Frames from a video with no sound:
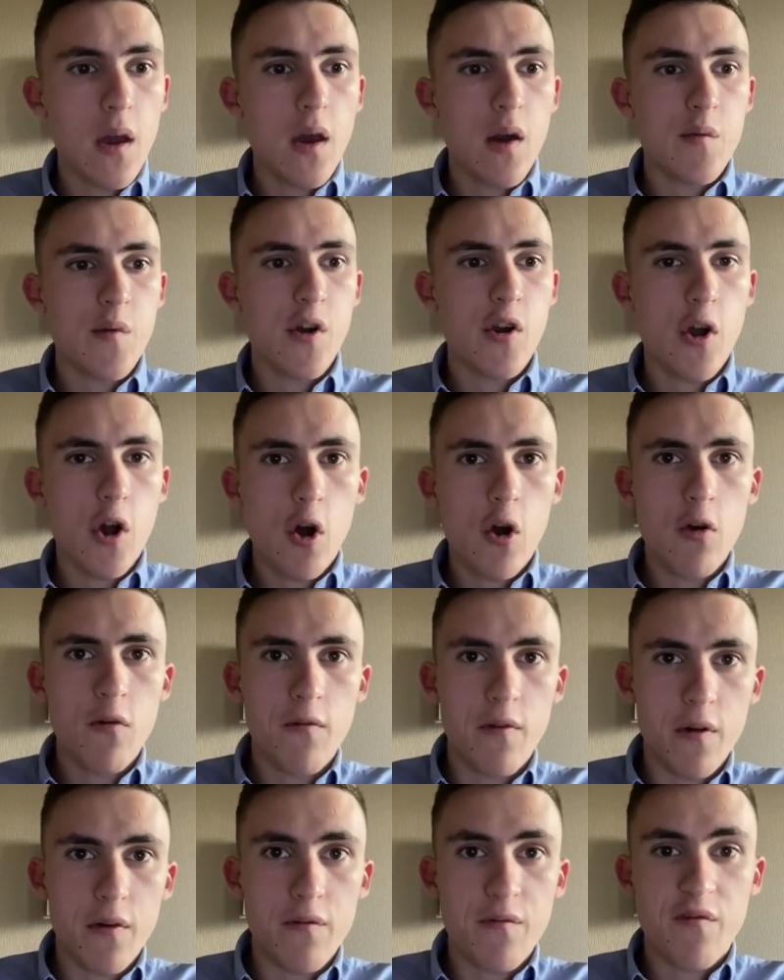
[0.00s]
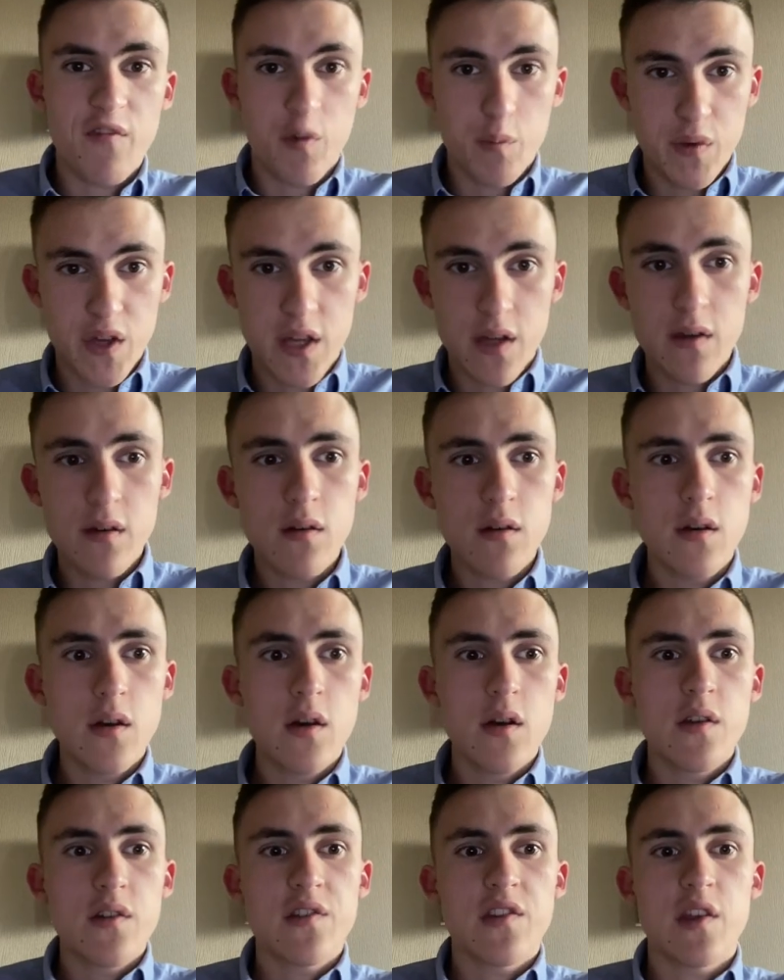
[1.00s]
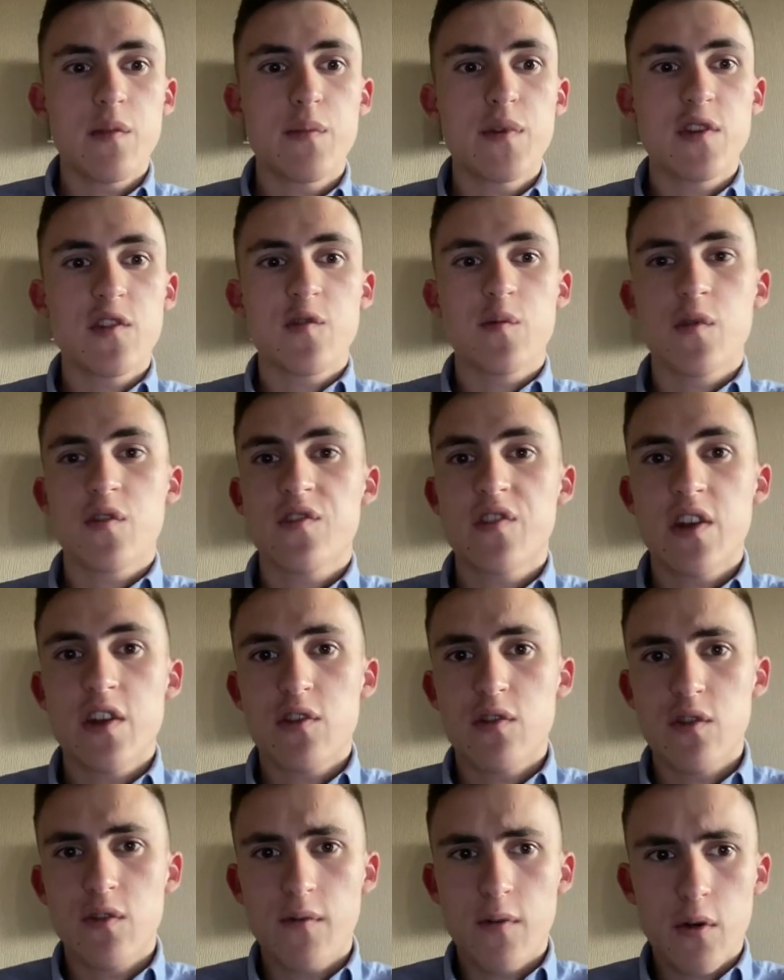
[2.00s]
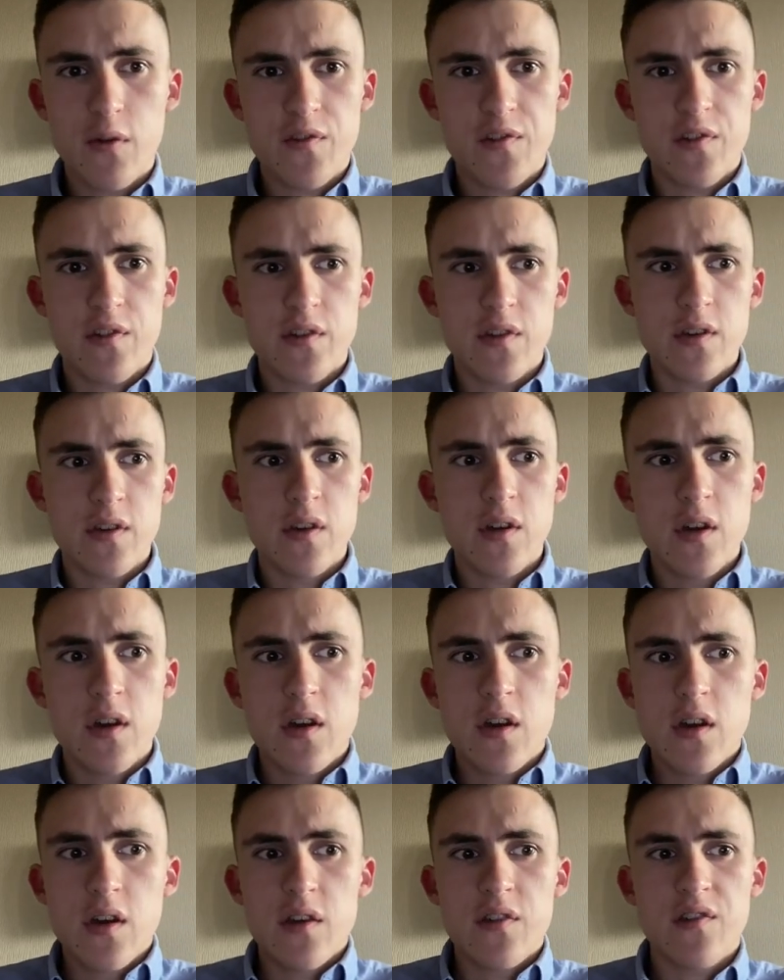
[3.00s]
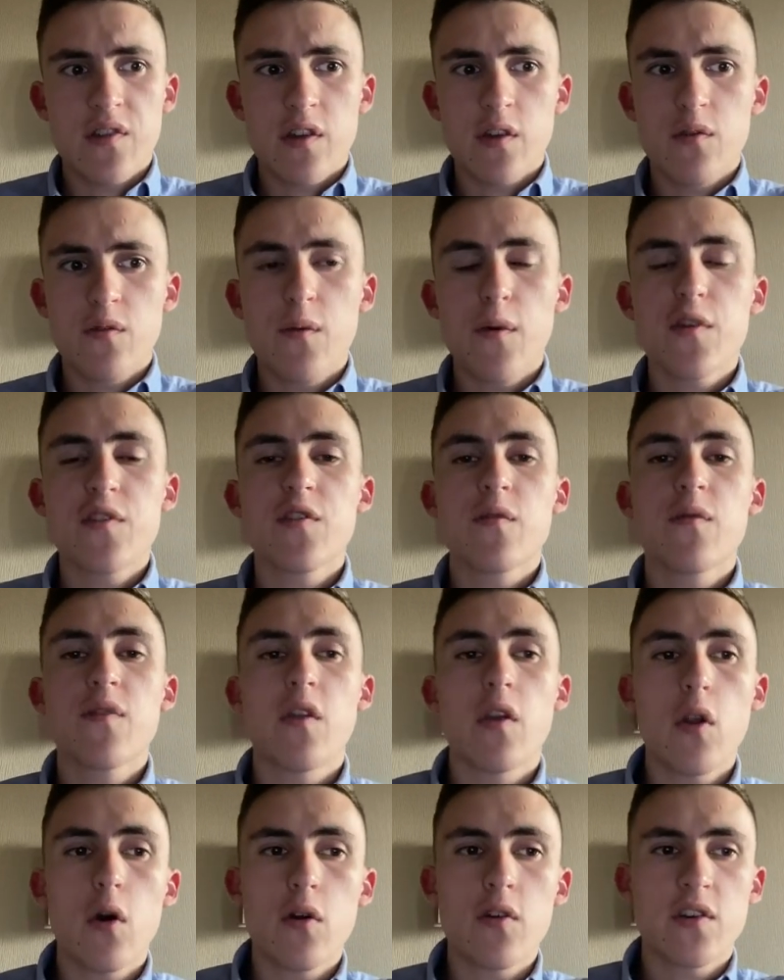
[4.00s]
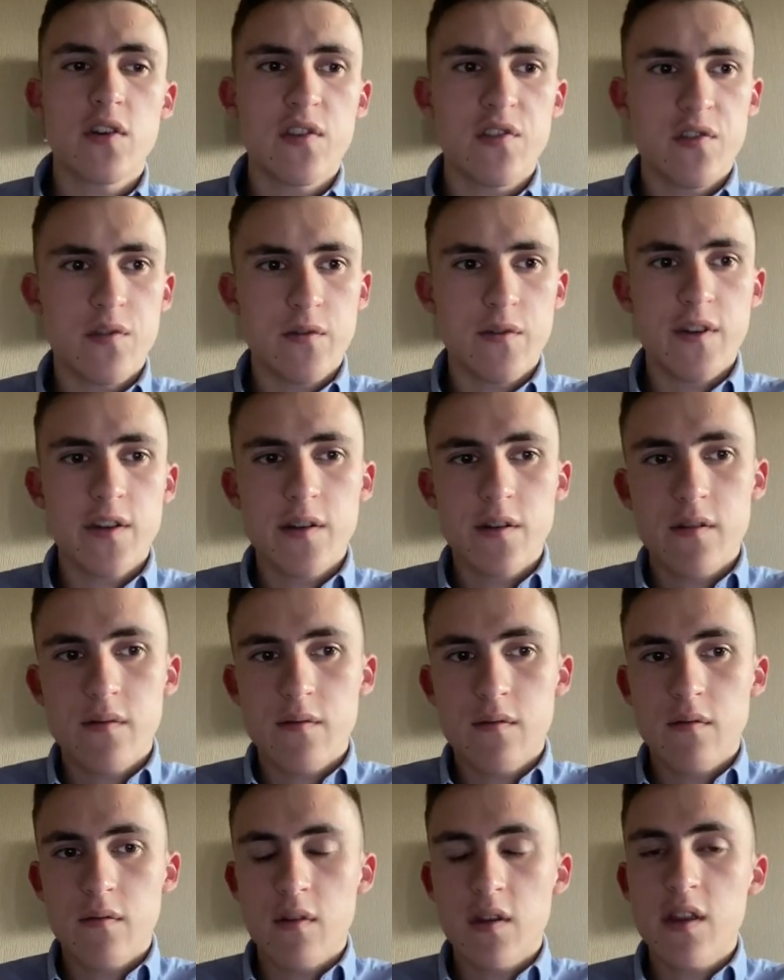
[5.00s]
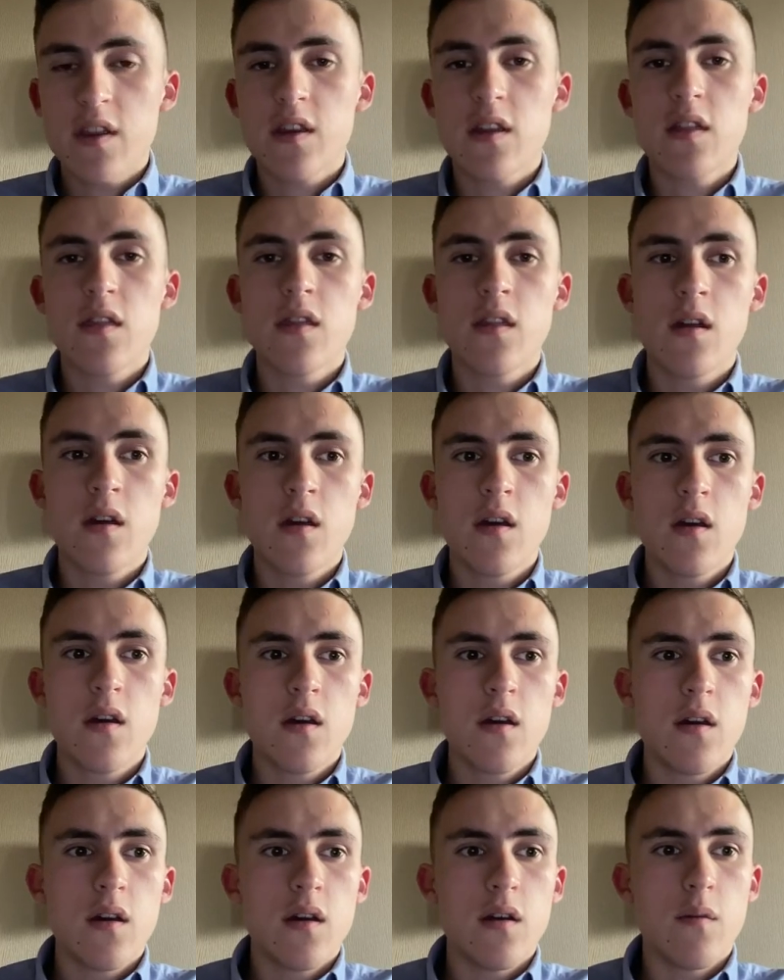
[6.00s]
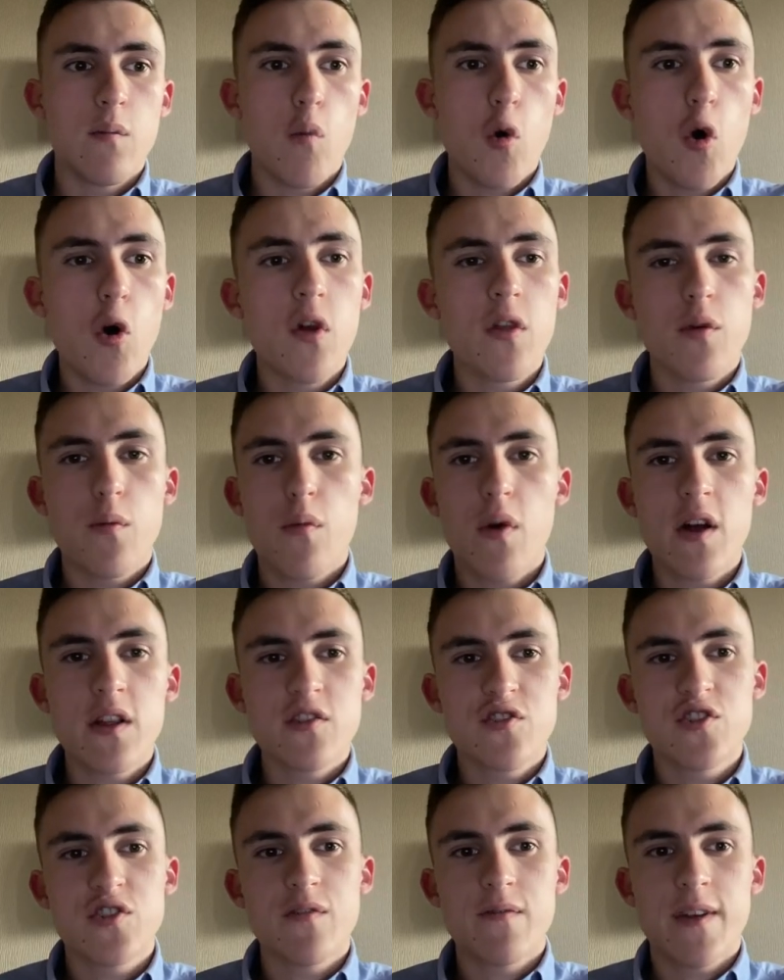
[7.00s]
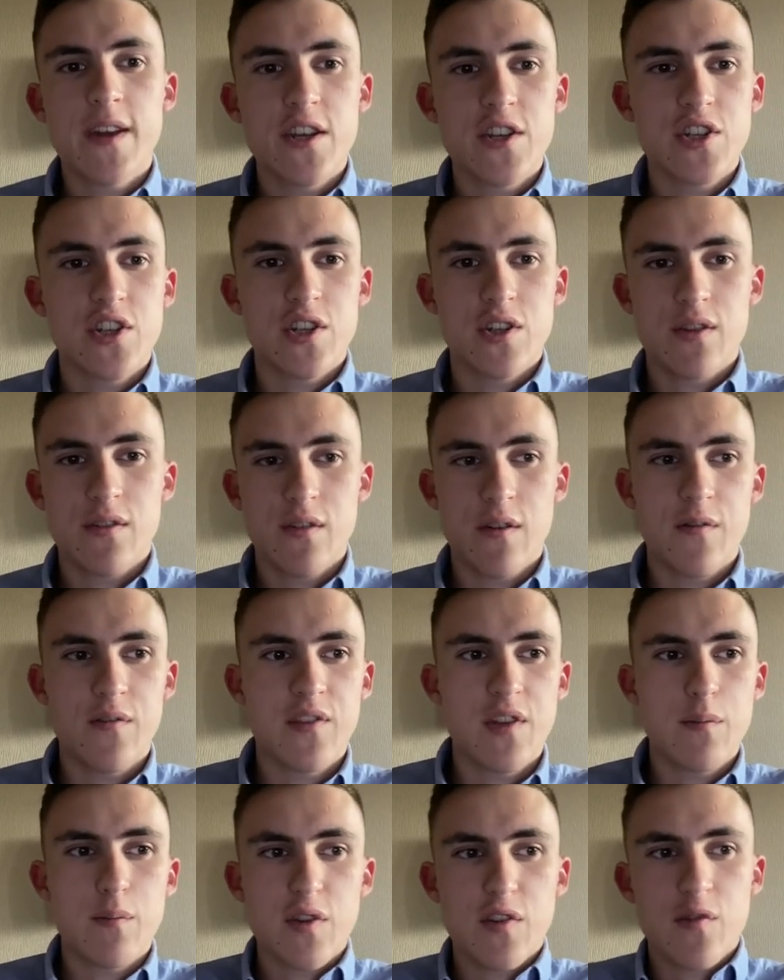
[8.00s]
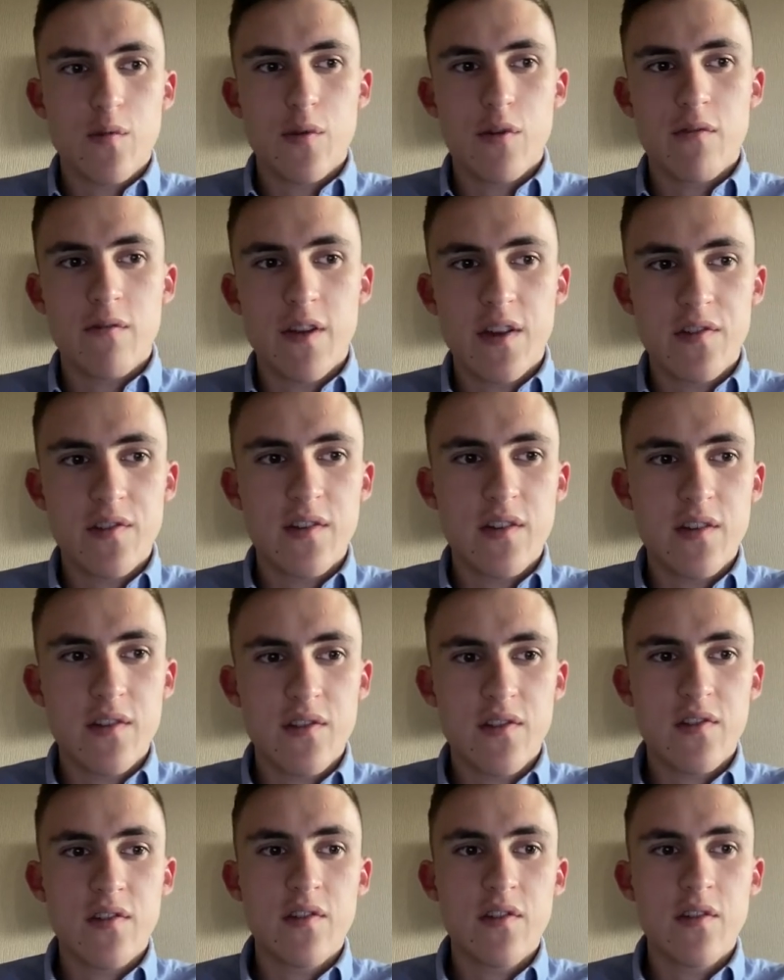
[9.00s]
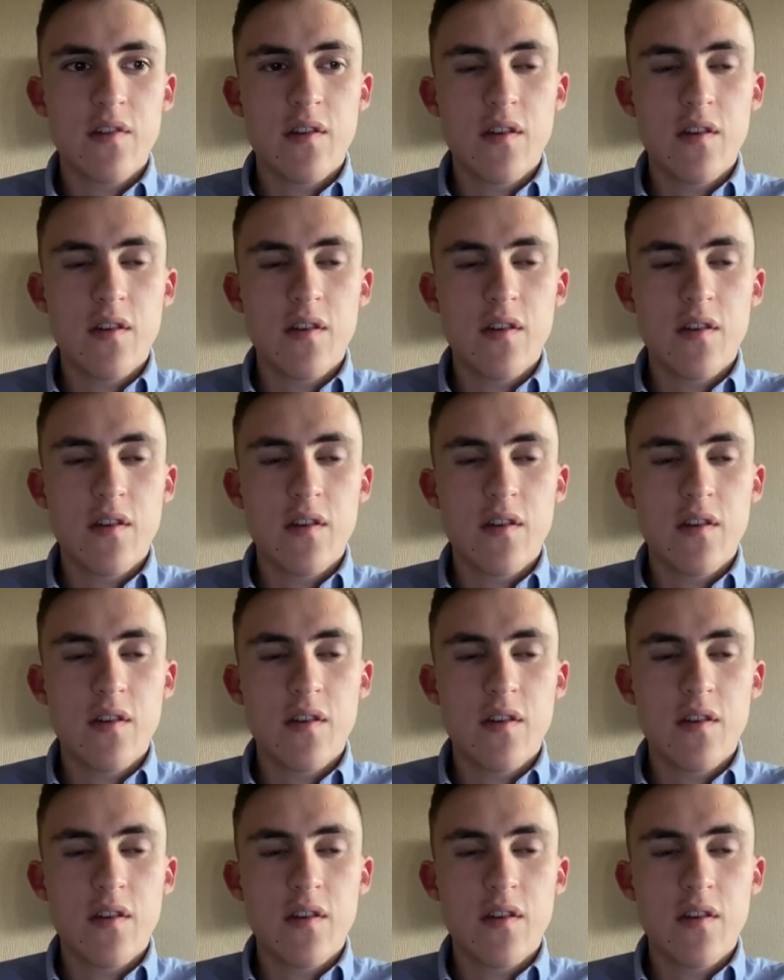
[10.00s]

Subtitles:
Moreover, for me, St. Petersburg State University is a university with a long history linking more than one generation of St. Petersburg residents,